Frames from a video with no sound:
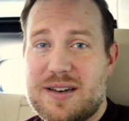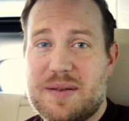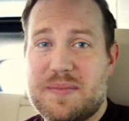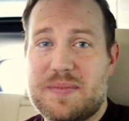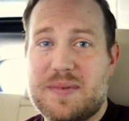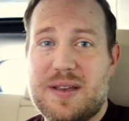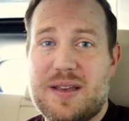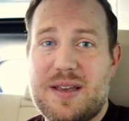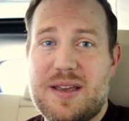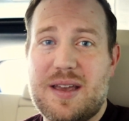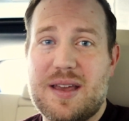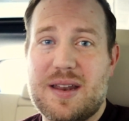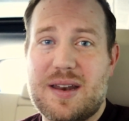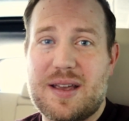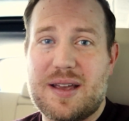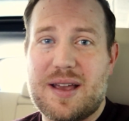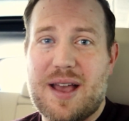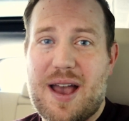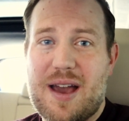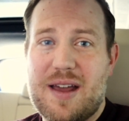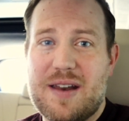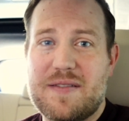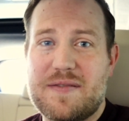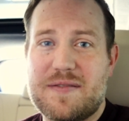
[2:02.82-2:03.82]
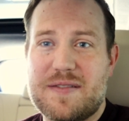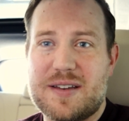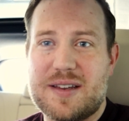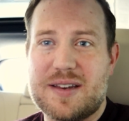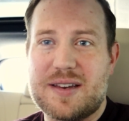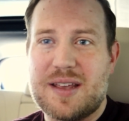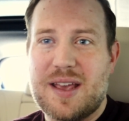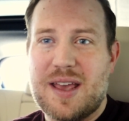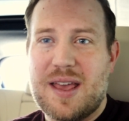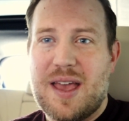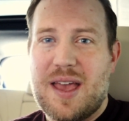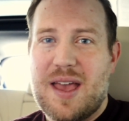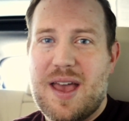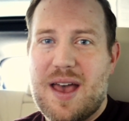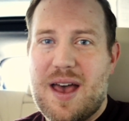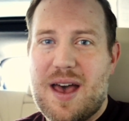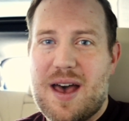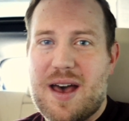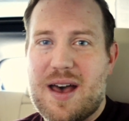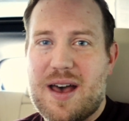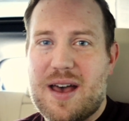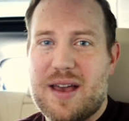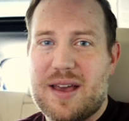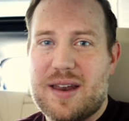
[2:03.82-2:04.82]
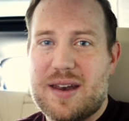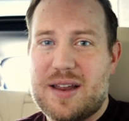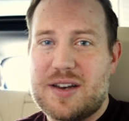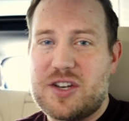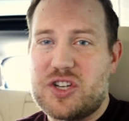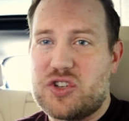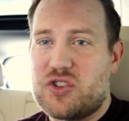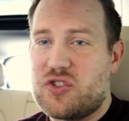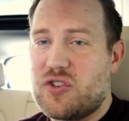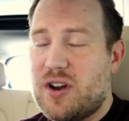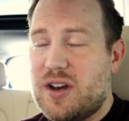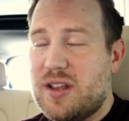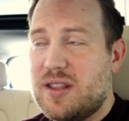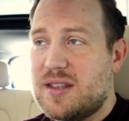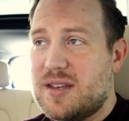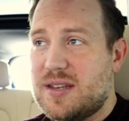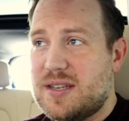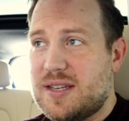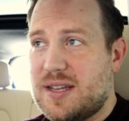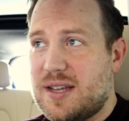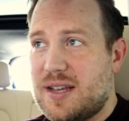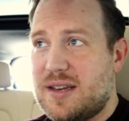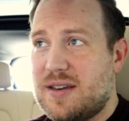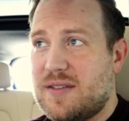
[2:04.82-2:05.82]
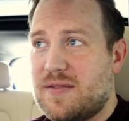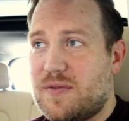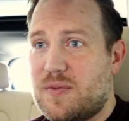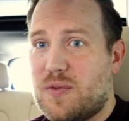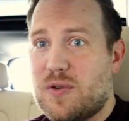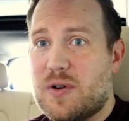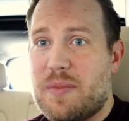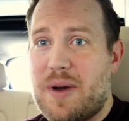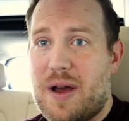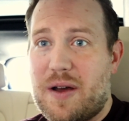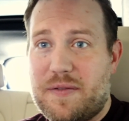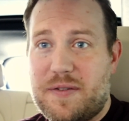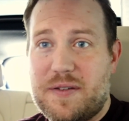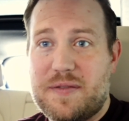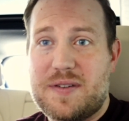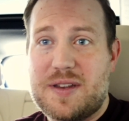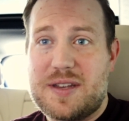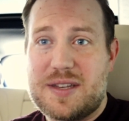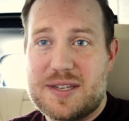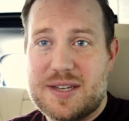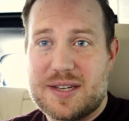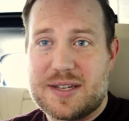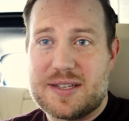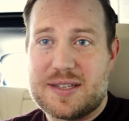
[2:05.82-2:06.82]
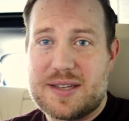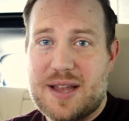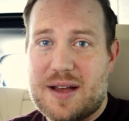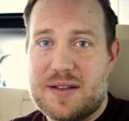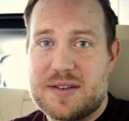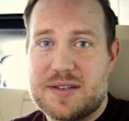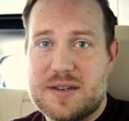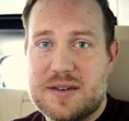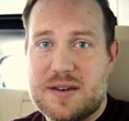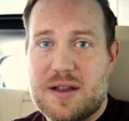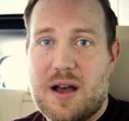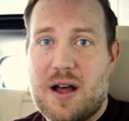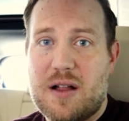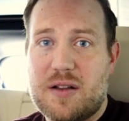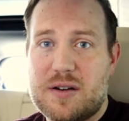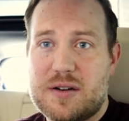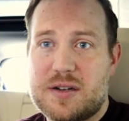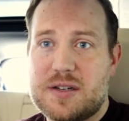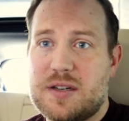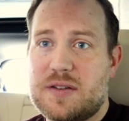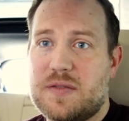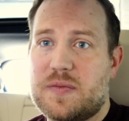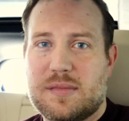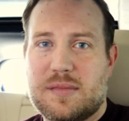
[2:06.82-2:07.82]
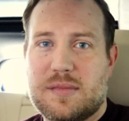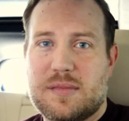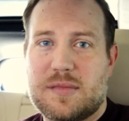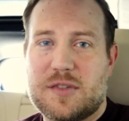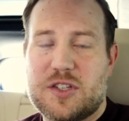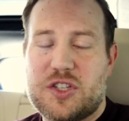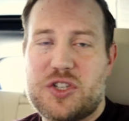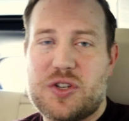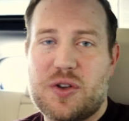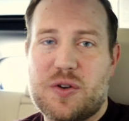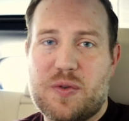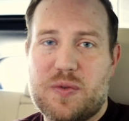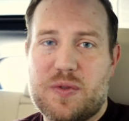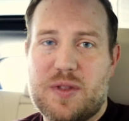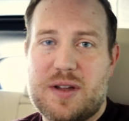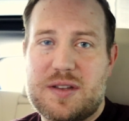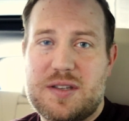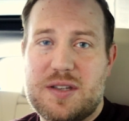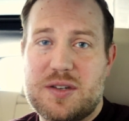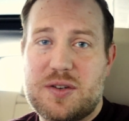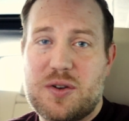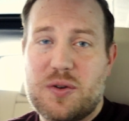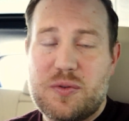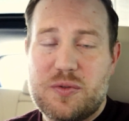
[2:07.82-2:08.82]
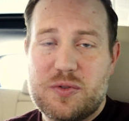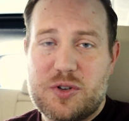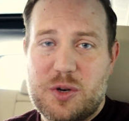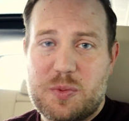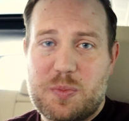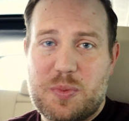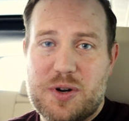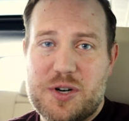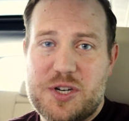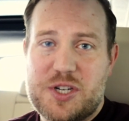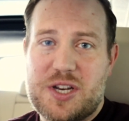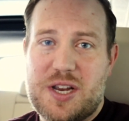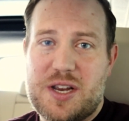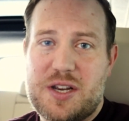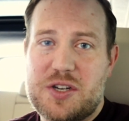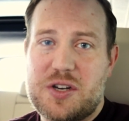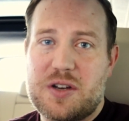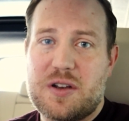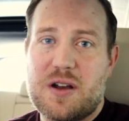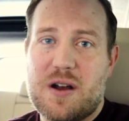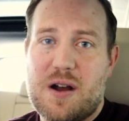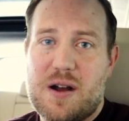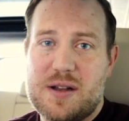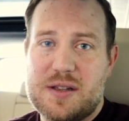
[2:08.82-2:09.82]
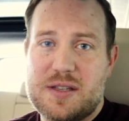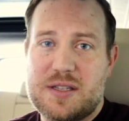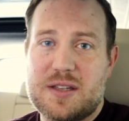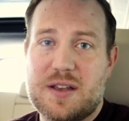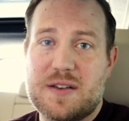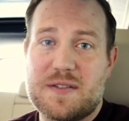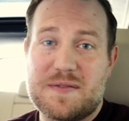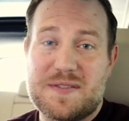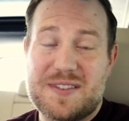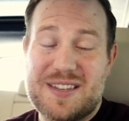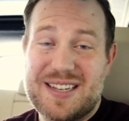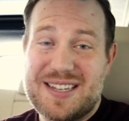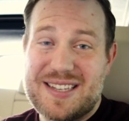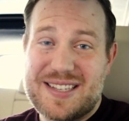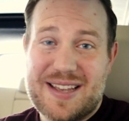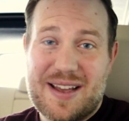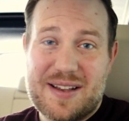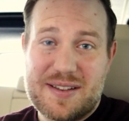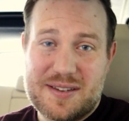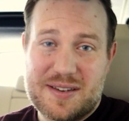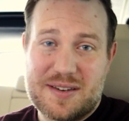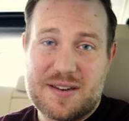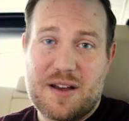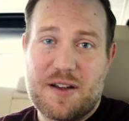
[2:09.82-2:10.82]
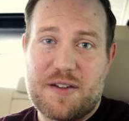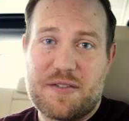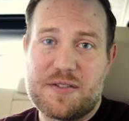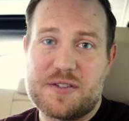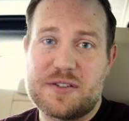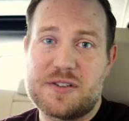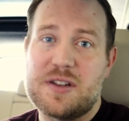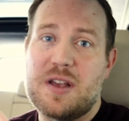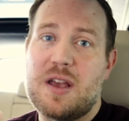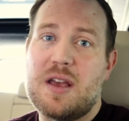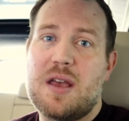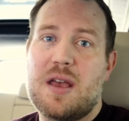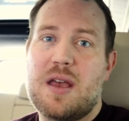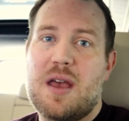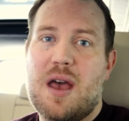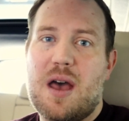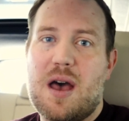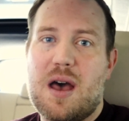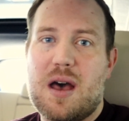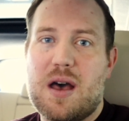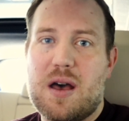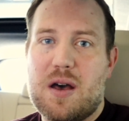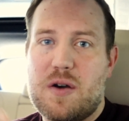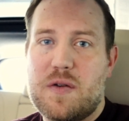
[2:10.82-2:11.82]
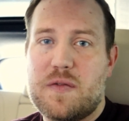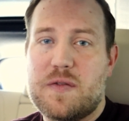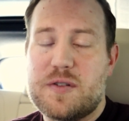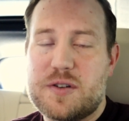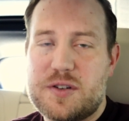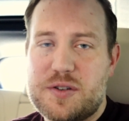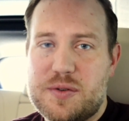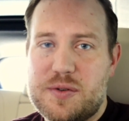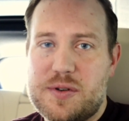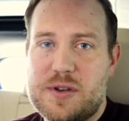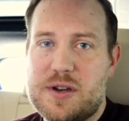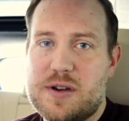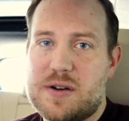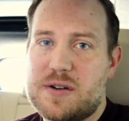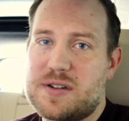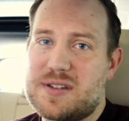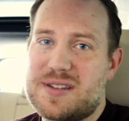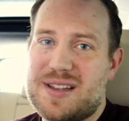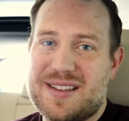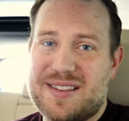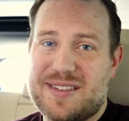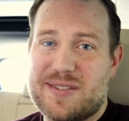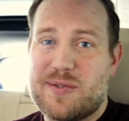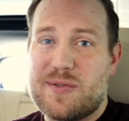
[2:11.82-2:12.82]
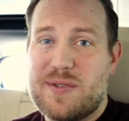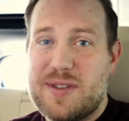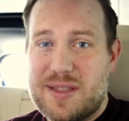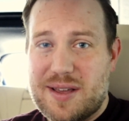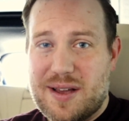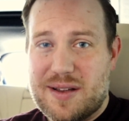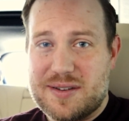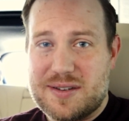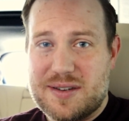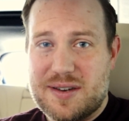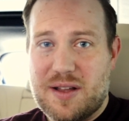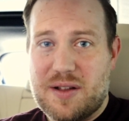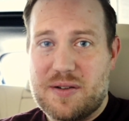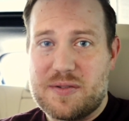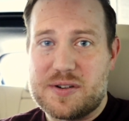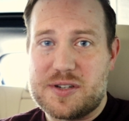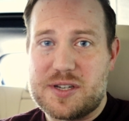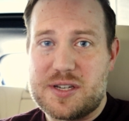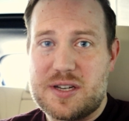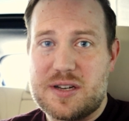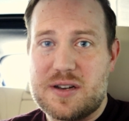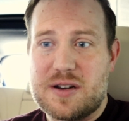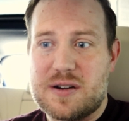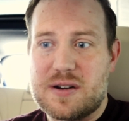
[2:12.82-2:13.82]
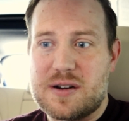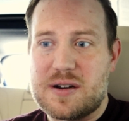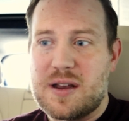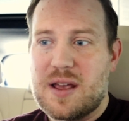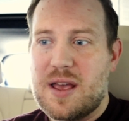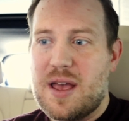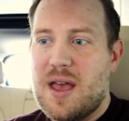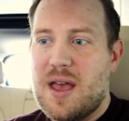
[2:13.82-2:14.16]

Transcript: up getting out of it, and I just traded this in for about $56,000. So that's a total depreciation cost of $6,000 over 2 years. That's $3,000 a year